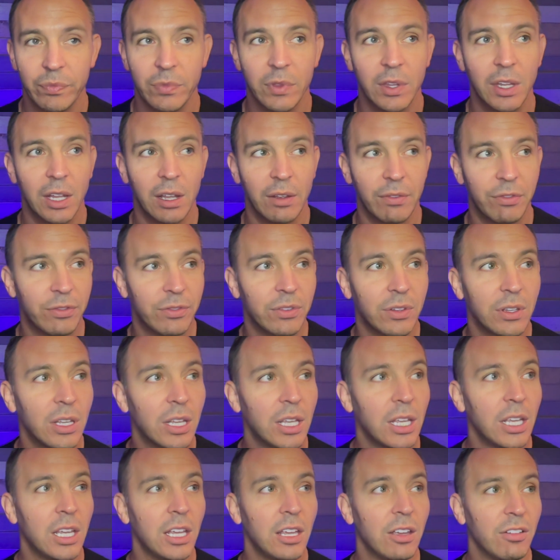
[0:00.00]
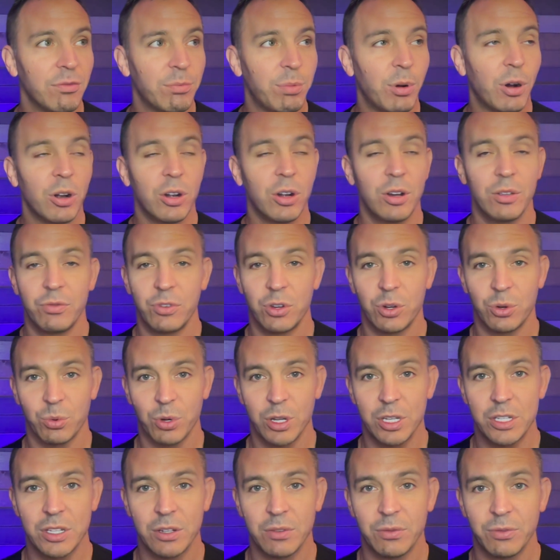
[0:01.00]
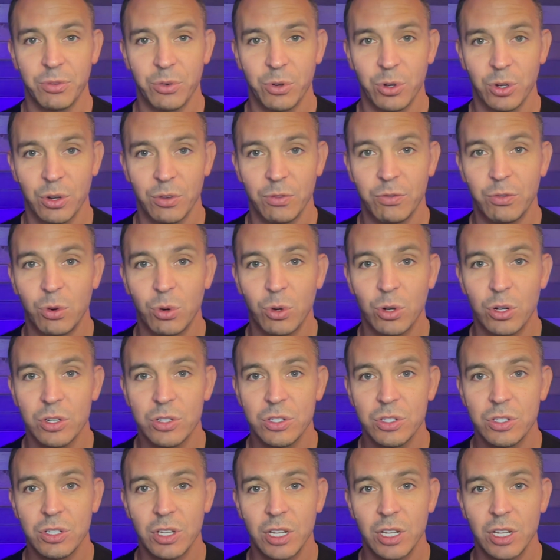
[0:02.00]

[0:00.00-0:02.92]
If part of your reason for divorce